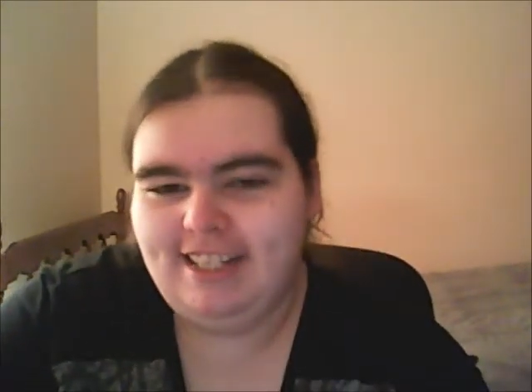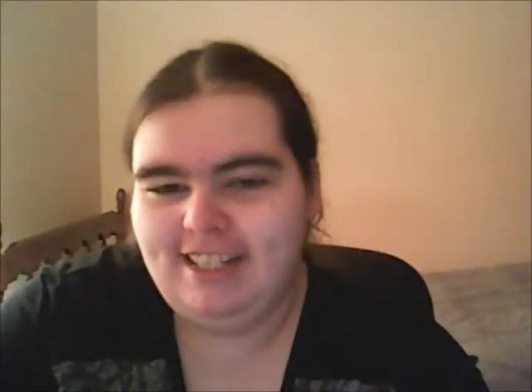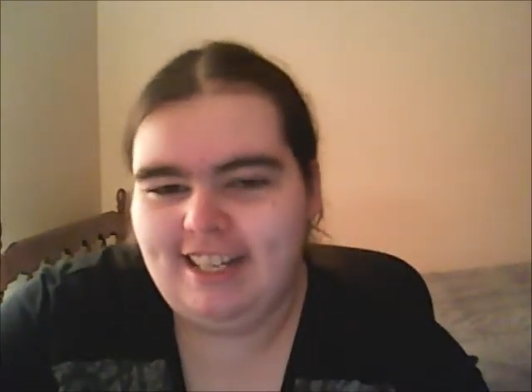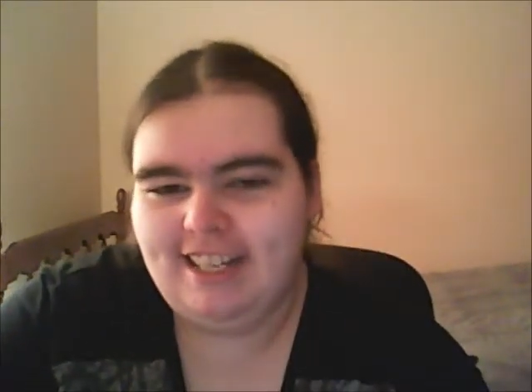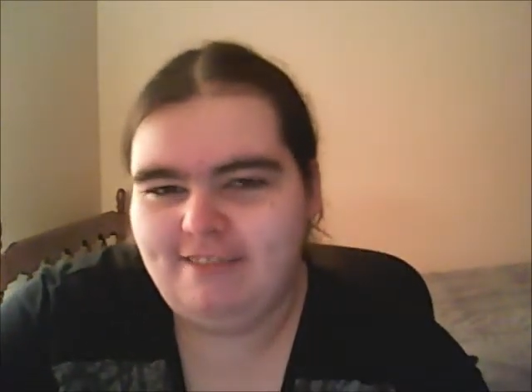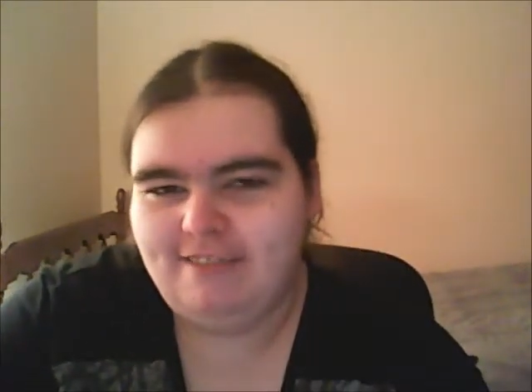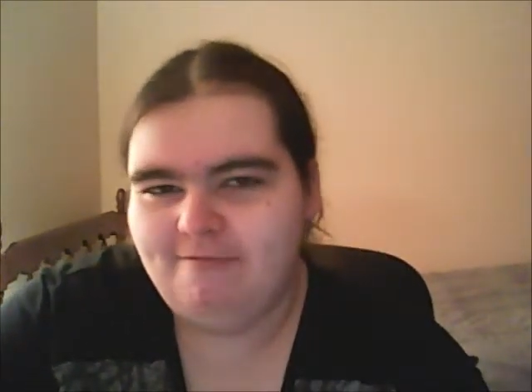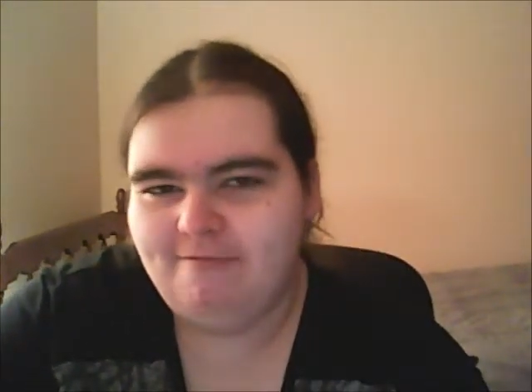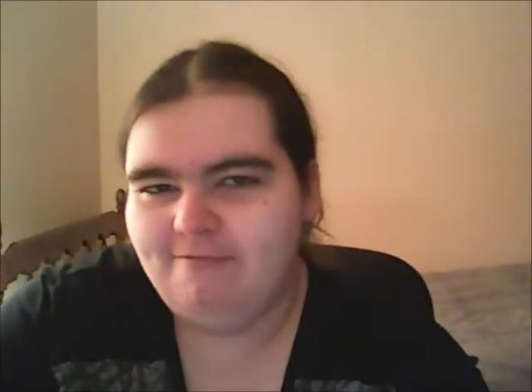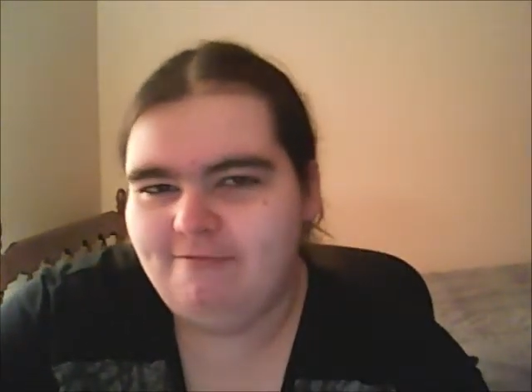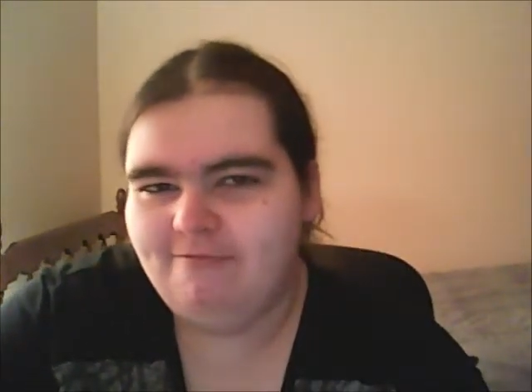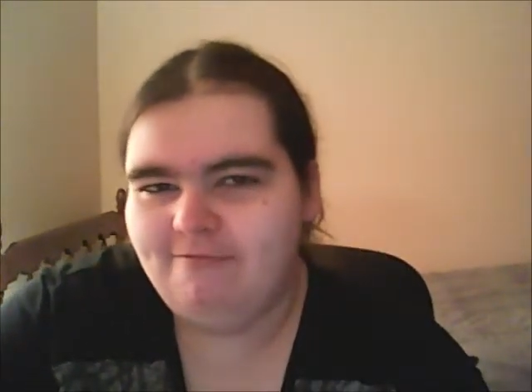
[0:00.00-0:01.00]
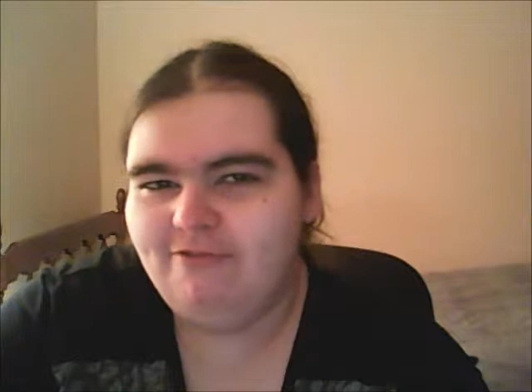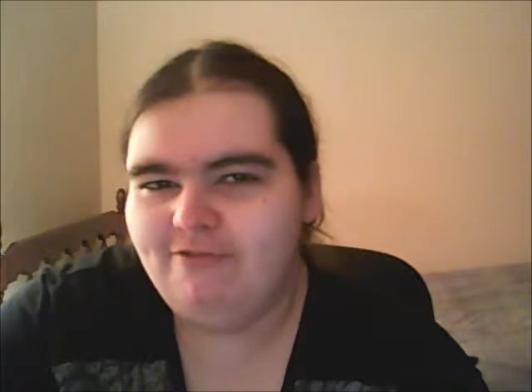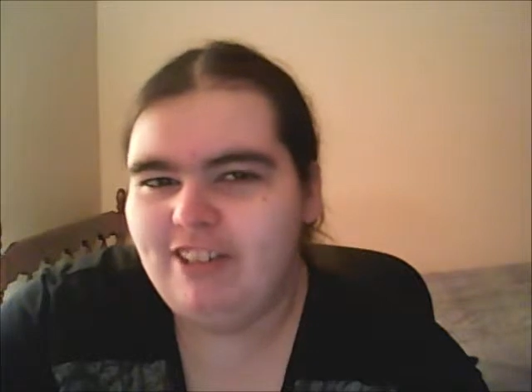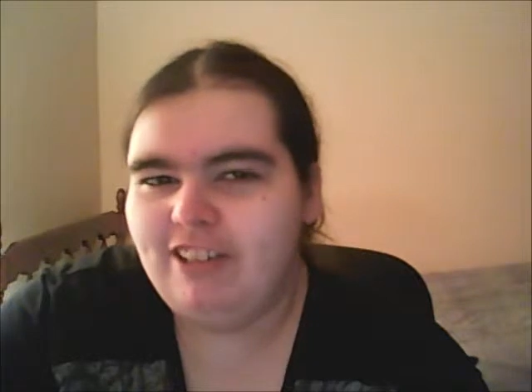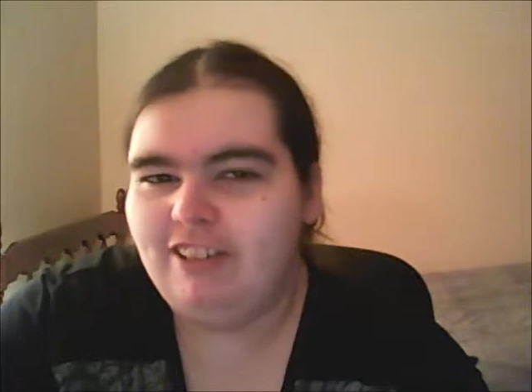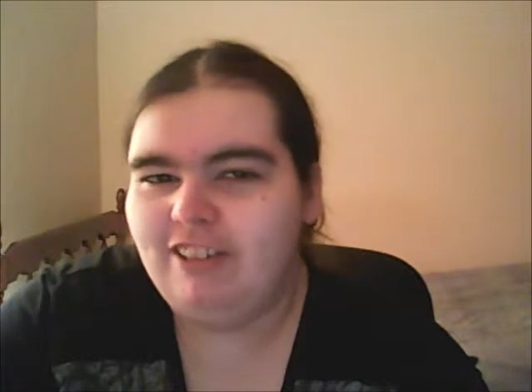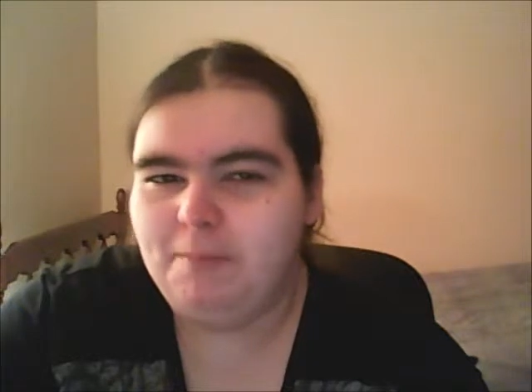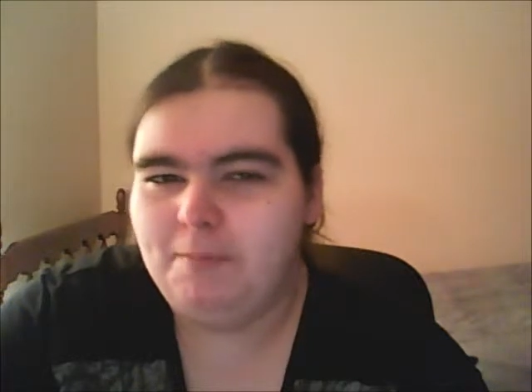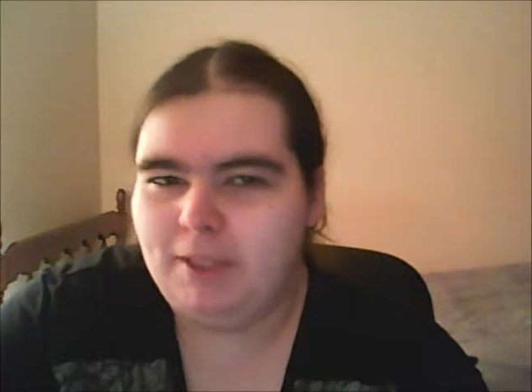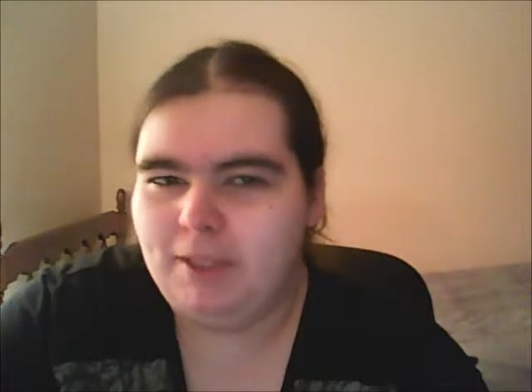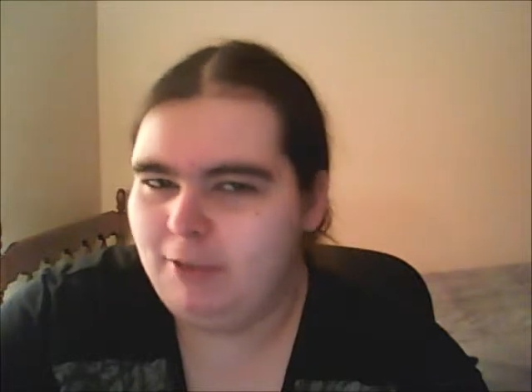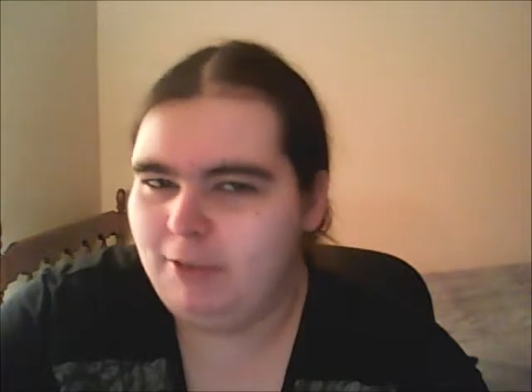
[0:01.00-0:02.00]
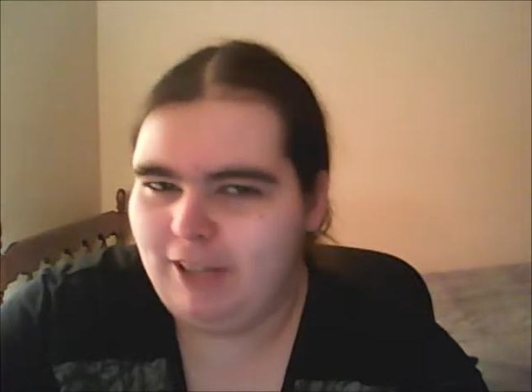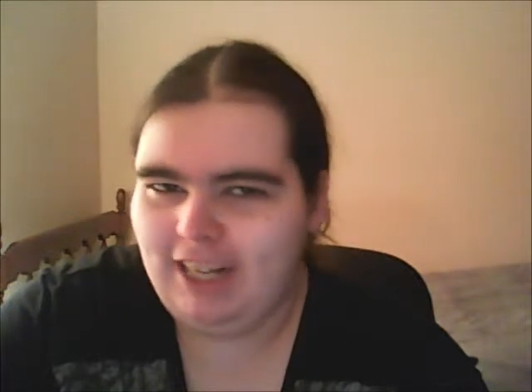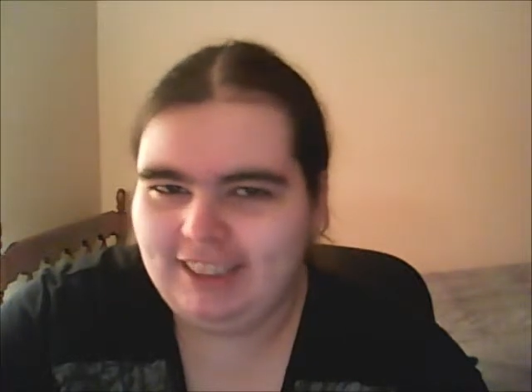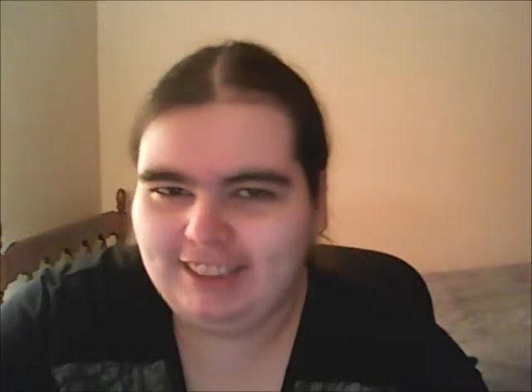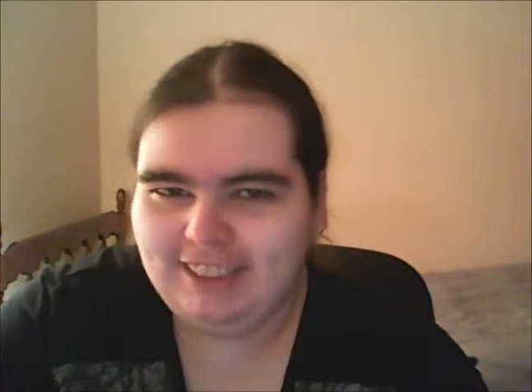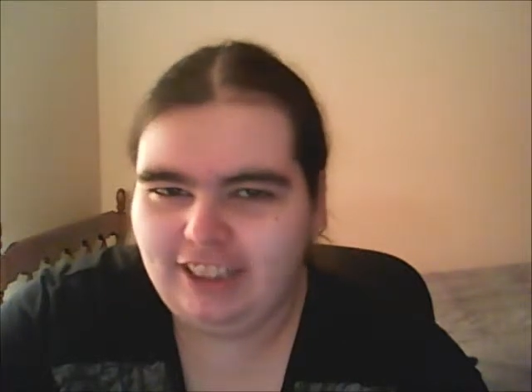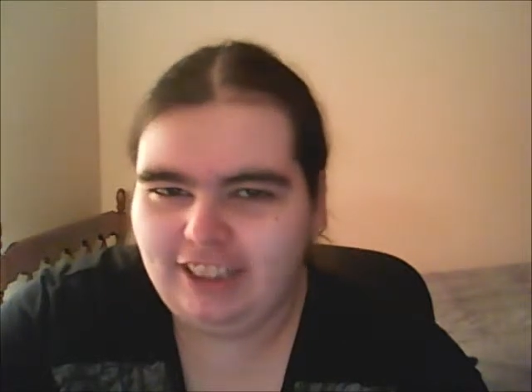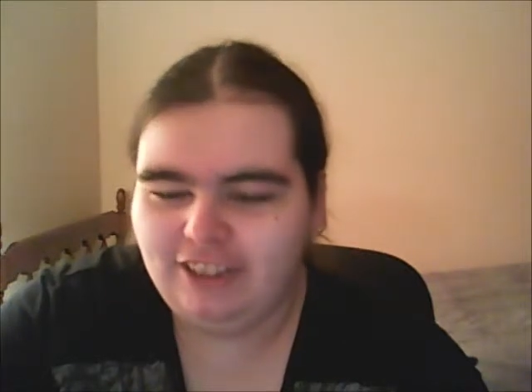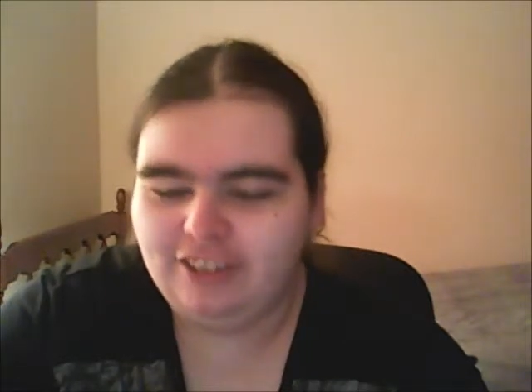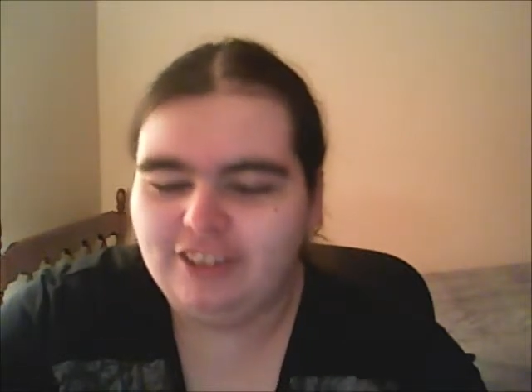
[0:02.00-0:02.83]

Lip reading: a very big procrastinator,